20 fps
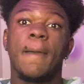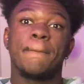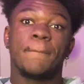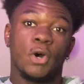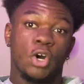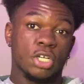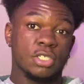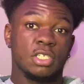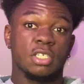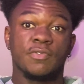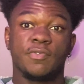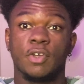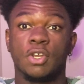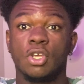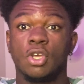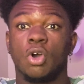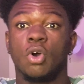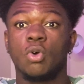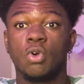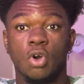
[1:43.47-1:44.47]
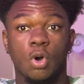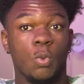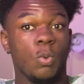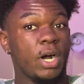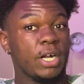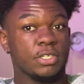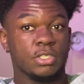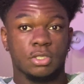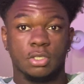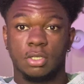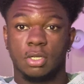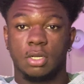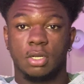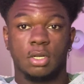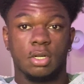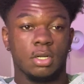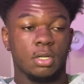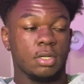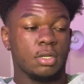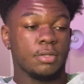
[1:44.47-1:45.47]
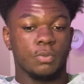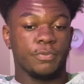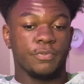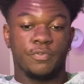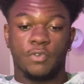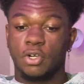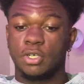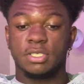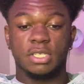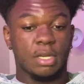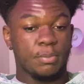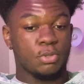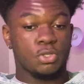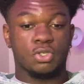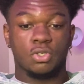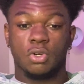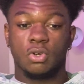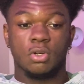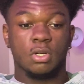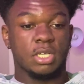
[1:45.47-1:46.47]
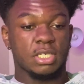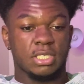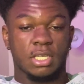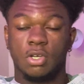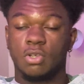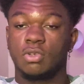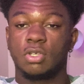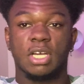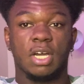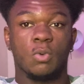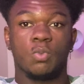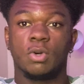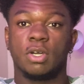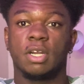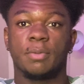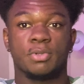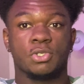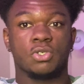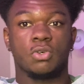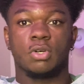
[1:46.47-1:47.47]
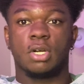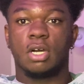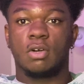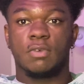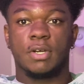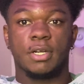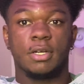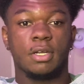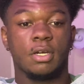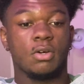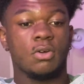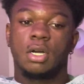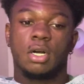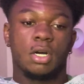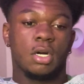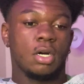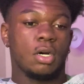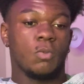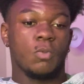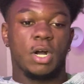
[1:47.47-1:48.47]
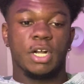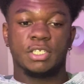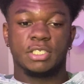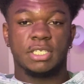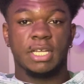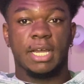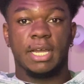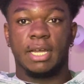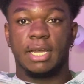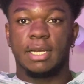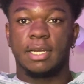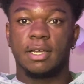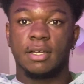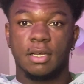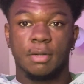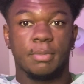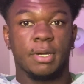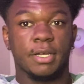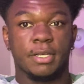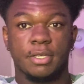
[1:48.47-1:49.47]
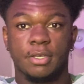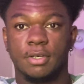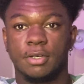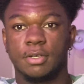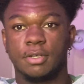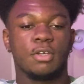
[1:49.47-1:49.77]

Pause this video, go watch the first episode, because they only got one episode out right now. Watch that and then come back here